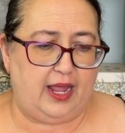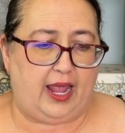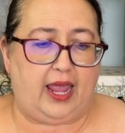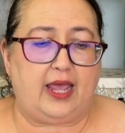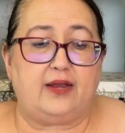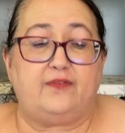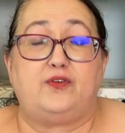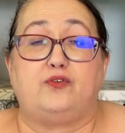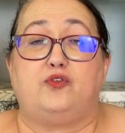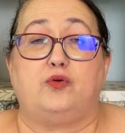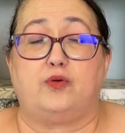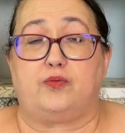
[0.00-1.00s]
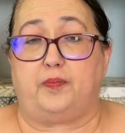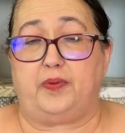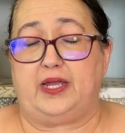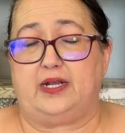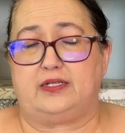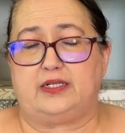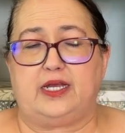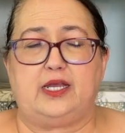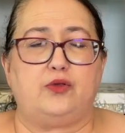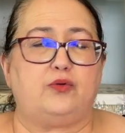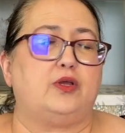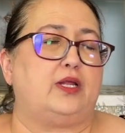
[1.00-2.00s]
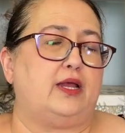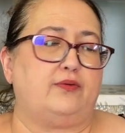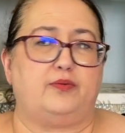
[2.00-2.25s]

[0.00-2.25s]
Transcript: And if you do it repeatedly, you could get